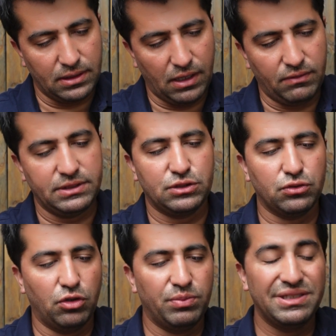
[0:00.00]
Now it's
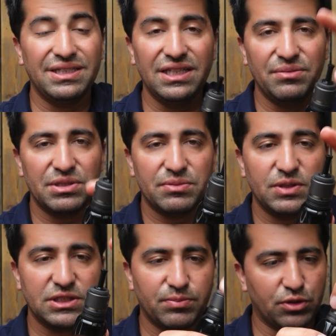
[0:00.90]
open, a little bit
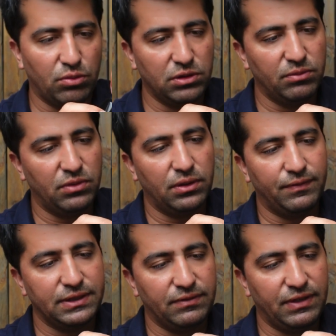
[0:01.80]
is a problem
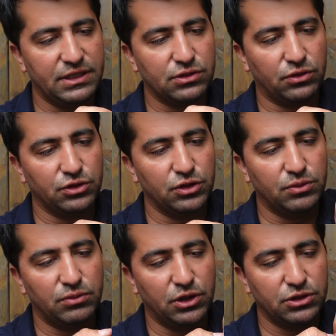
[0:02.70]
with when it's on
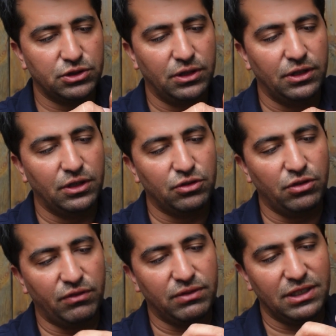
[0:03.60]
the mode.
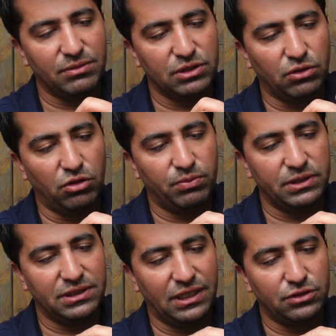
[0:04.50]
You have to leave it
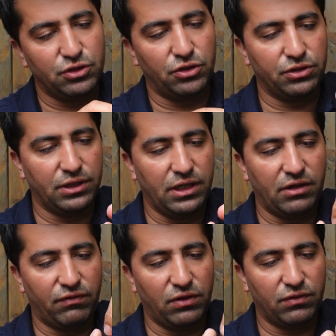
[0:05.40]
open, then turn the
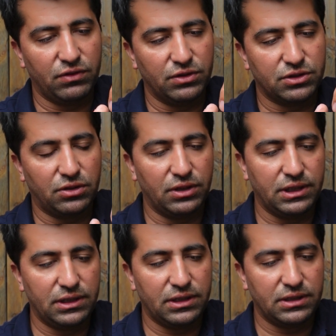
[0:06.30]
airflow control
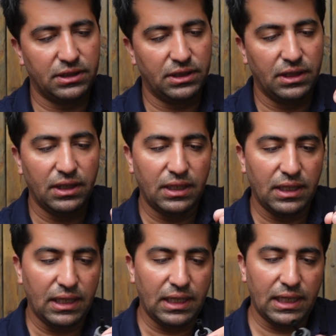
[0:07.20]
here.
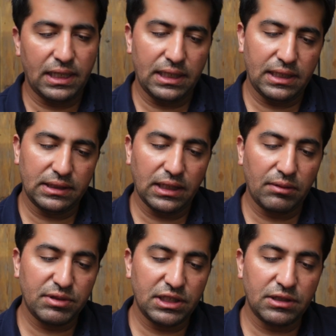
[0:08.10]
And
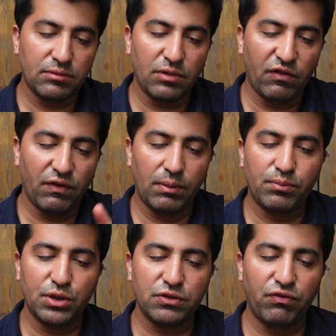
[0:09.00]
I'm getting
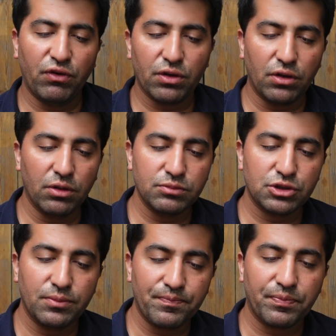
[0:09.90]
1.4
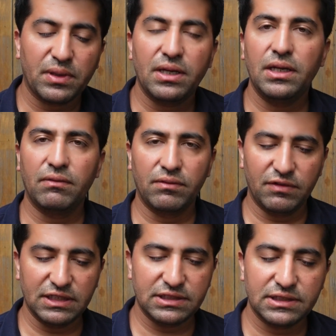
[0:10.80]
ohms, 11
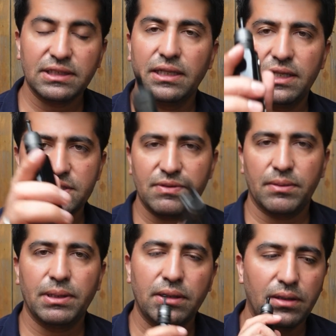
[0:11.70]
watts, let's
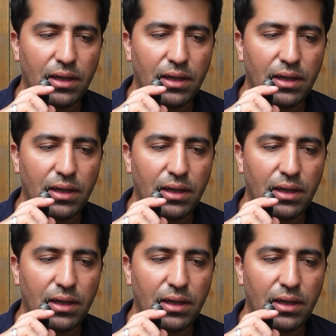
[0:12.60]
vape.